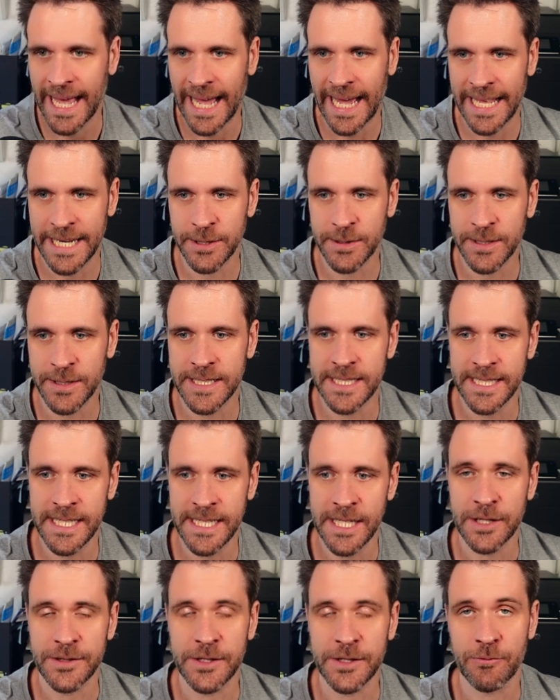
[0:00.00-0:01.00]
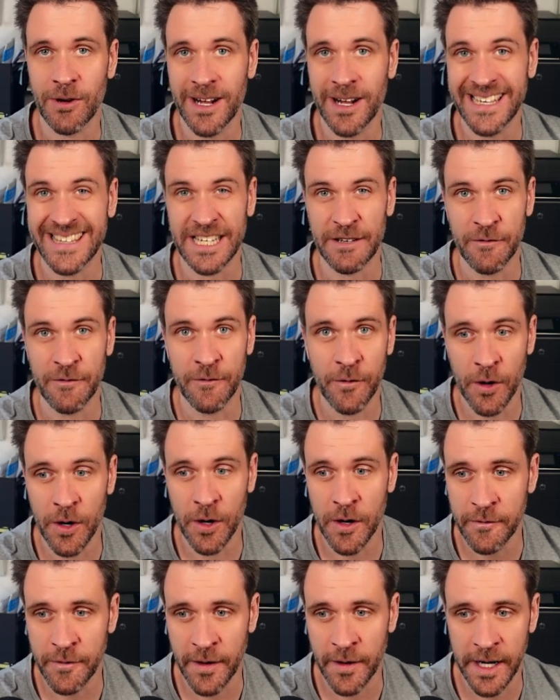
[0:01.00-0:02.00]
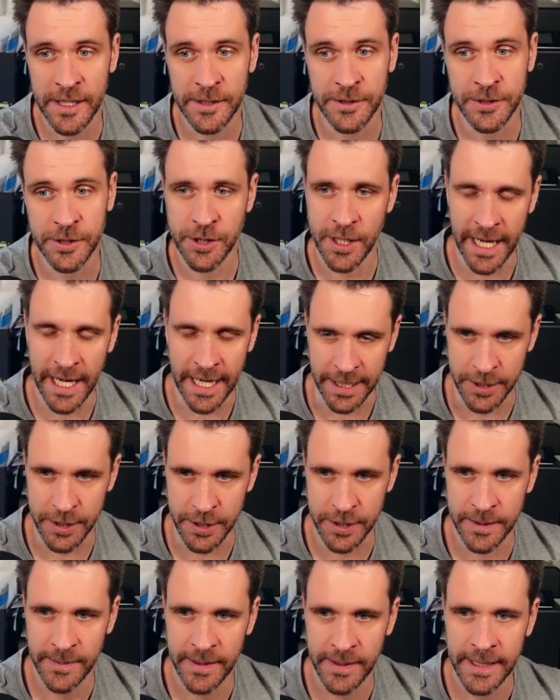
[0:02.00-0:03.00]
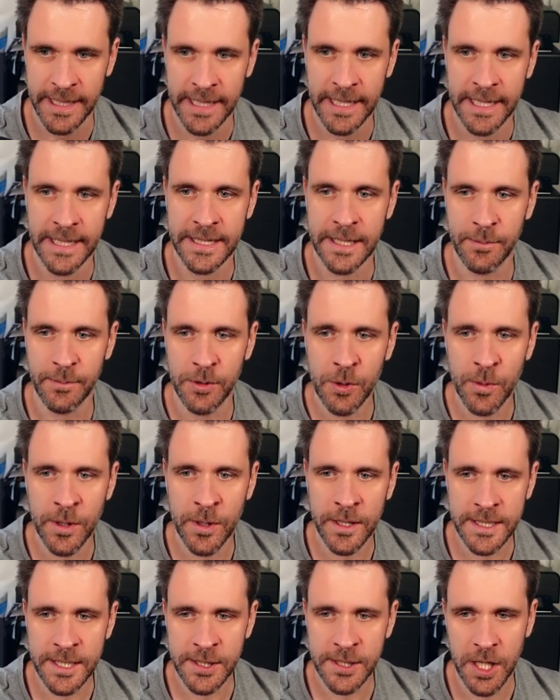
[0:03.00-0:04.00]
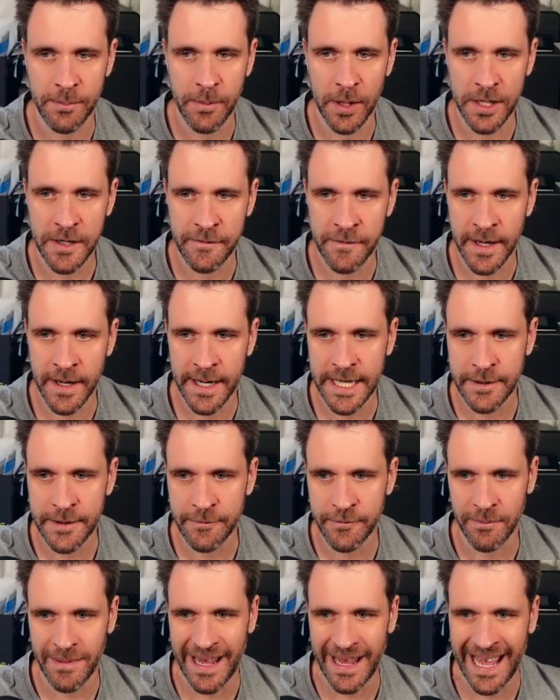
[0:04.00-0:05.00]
and you can see on the right that 4 files changed. The blue ones got modified from